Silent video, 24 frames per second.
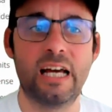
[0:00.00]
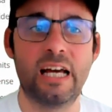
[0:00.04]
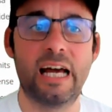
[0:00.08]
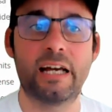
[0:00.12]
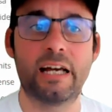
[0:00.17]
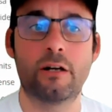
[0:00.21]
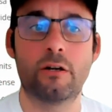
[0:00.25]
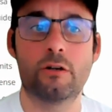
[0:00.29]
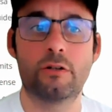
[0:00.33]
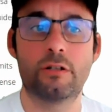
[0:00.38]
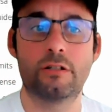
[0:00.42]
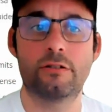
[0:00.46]

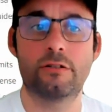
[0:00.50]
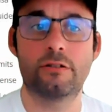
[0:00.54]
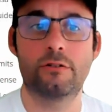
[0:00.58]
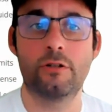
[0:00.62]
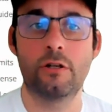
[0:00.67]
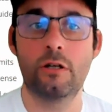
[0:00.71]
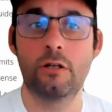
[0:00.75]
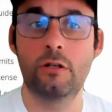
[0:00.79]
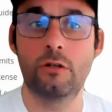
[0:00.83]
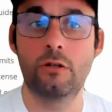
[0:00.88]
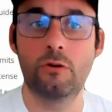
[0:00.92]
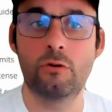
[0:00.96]
I got a
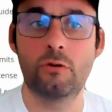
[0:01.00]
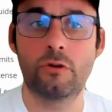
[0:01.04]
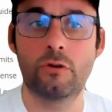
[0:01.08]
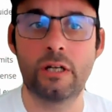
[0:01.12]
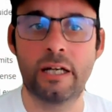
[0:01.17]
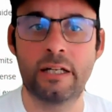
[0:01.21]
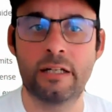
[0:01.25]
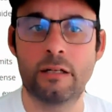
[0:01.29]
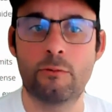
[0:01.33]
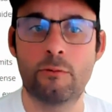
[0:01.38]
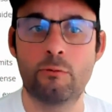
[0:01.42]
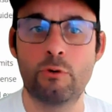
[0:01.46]
stern look
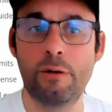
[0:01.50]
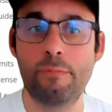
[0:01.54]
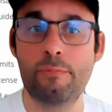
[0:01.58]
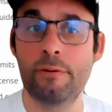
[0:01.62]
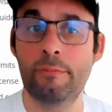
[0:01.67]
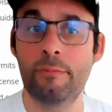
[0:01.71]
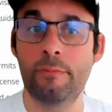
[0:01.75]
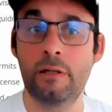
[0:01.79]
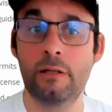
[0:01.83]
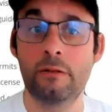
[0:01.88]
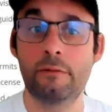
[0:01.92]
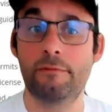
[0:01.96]
and a
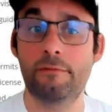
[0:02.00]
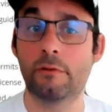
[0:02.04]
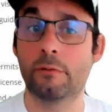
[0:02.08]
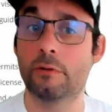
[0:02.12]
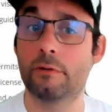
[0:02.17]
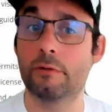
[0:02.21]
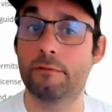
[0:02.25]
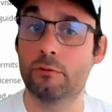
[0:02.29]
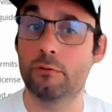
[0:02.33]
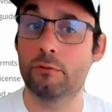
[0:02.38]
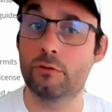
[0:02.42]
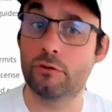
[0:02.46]
reprimand from
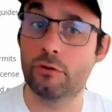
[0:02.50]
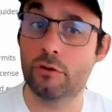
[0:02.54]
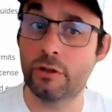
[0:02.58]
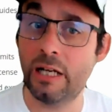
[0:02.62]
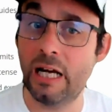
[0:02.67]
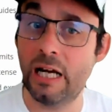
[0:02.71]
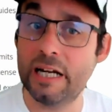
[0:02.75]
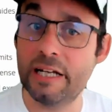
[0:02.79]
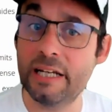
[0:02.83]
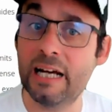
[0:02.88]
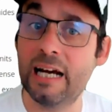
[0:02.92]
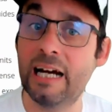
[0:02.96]
the
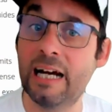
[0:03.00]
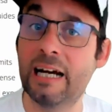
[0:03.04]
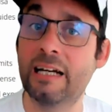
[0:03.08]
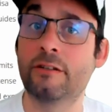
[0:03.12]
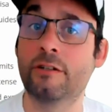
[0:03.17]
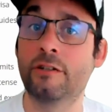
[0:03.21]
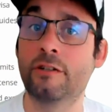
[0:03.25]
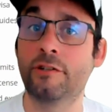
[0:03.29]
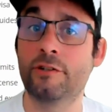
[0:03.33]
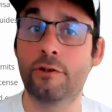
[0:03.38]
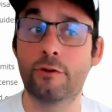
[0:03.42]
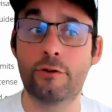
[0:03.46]
funcionaria at
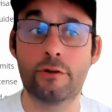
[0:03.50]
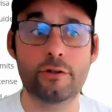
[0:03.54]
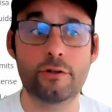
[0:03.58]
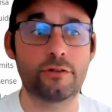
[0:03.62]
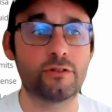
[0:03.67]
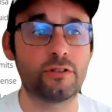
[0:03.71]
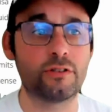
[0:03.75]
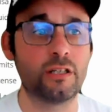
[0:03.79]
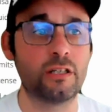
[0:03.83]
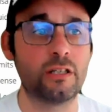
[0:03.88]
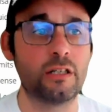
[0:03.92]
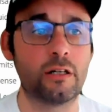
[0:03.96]
the New York
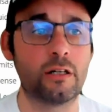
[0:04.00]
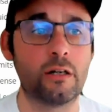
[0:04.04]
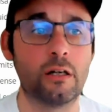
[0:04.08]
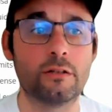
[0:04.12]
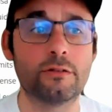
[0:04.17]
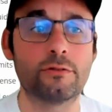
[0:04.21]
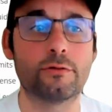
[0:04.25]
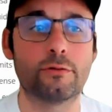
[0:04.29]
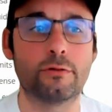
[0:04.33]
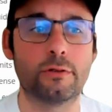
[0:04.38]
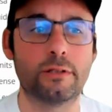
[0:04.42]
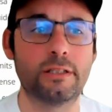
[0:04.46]
City
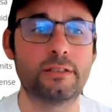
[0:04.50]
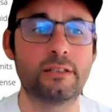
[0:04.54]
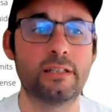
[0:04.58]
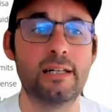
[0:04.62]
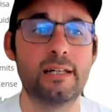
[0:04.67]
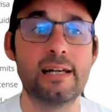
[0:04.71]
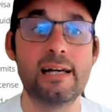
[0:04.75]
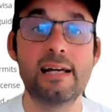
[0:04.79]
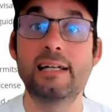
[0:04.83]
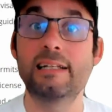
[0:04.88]
consulate,